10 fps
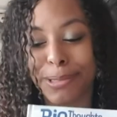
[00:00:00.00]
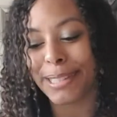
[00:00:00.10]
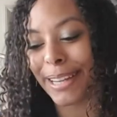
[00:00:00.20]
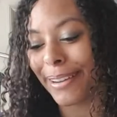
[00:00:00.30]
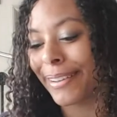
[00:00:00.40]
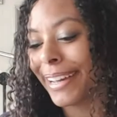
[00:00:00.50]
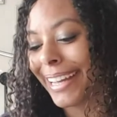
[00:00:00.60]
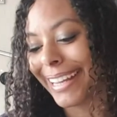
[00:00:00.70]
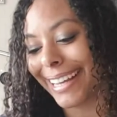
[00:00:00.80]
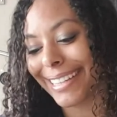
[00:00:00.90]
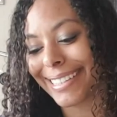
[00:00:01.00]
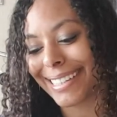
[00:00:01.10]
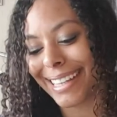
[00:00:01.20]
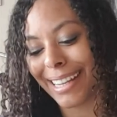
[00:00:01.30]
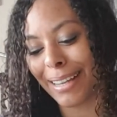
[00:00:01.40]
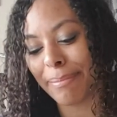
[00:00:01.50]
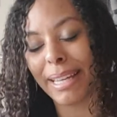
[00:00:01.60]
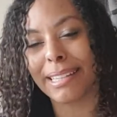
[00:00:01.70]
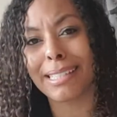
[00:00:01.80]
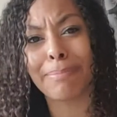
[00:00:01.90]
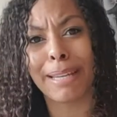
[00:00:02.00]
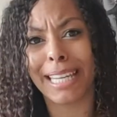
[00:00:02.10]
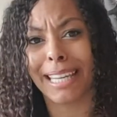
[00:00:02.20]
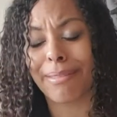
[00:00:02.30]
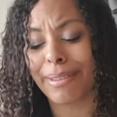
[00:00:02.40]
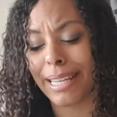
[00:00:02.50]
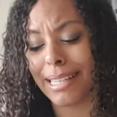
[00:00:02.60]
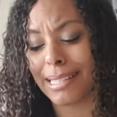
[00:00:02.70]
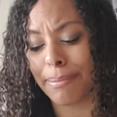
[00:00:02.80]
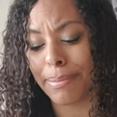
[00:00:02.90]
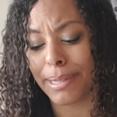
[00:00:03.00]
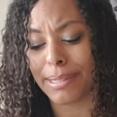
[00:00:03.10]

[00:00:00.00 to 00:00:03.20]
So yes, and just making it really simple.